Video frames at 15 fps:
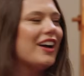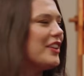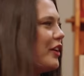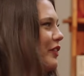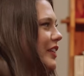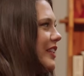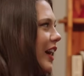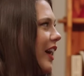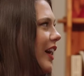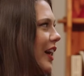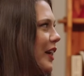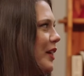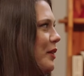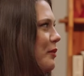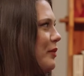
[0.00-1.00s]
I love it. Yeah, I
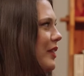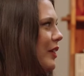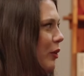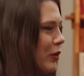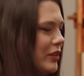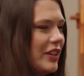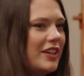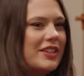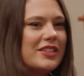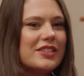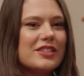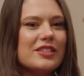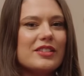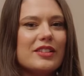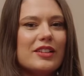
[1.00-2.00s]
am the
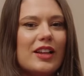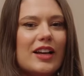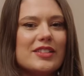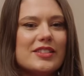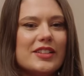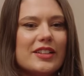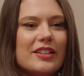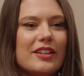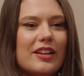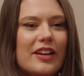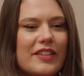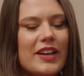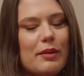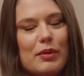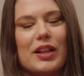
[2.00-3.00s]
oldest. Classic. I
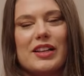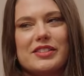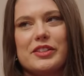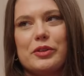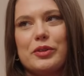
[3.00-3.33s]
think I'm a classic